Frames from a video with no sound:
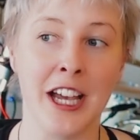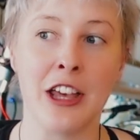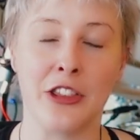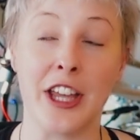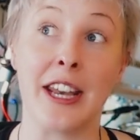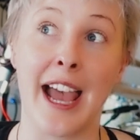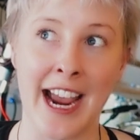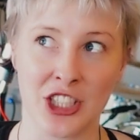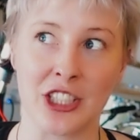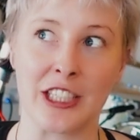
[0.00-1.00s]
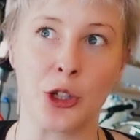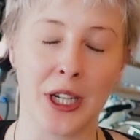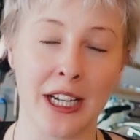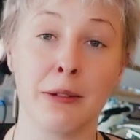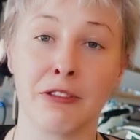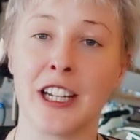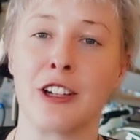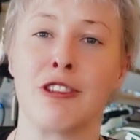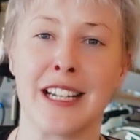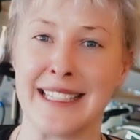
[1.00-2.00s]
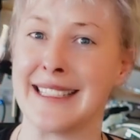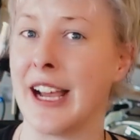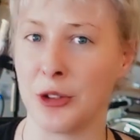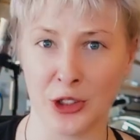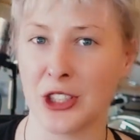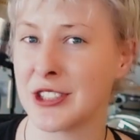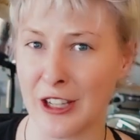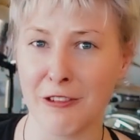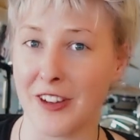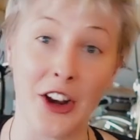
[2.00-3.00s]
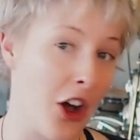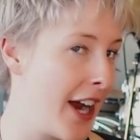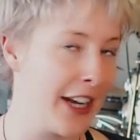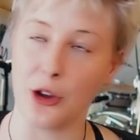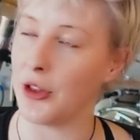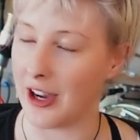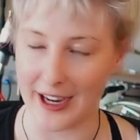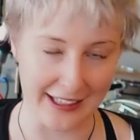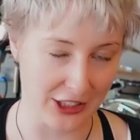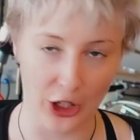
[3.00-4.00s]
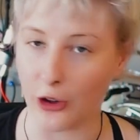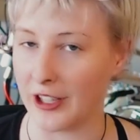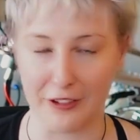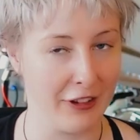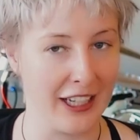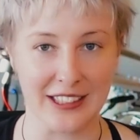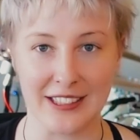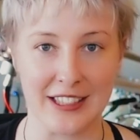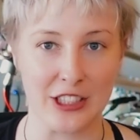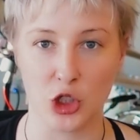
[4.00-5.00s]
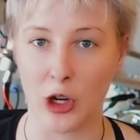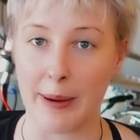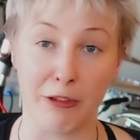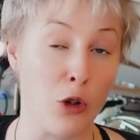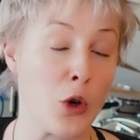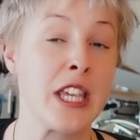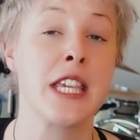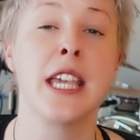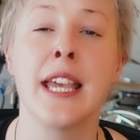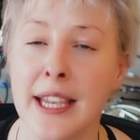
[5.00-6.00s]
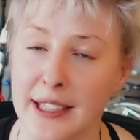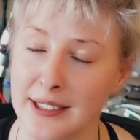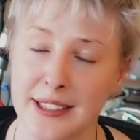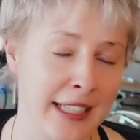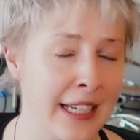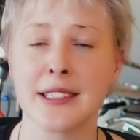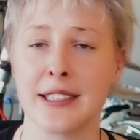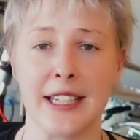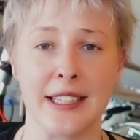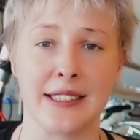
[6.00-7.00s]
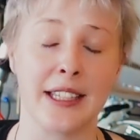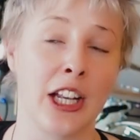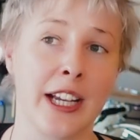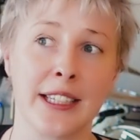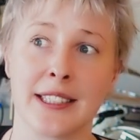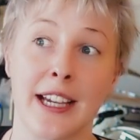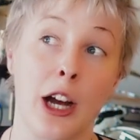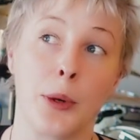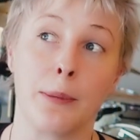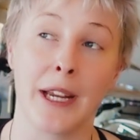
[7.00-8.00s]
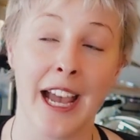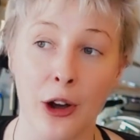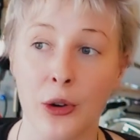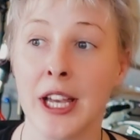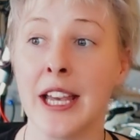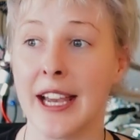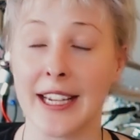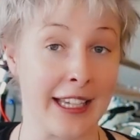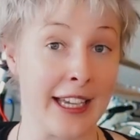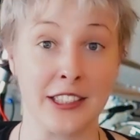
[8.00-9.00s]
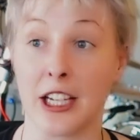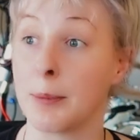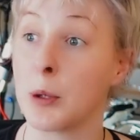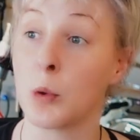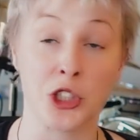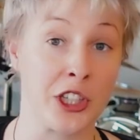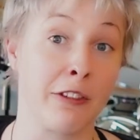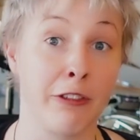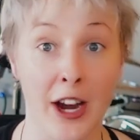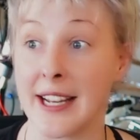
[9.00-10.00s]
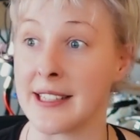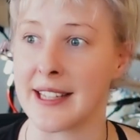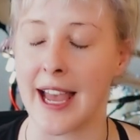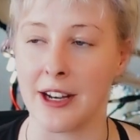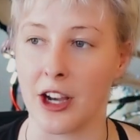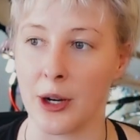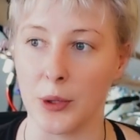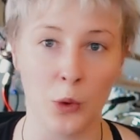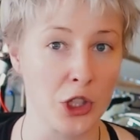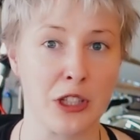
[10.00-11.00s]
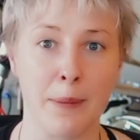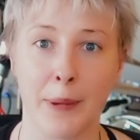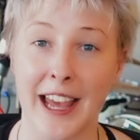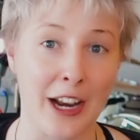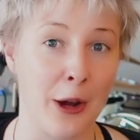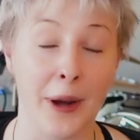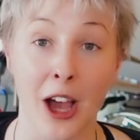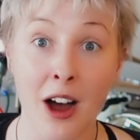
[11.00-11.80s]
then actually you can end up feeling really down on yourself. And I know that I totally fell into this trap for years and years. And like I say, I would be out at gigs, I'd be watching friends and I would watch them play and I'd be like,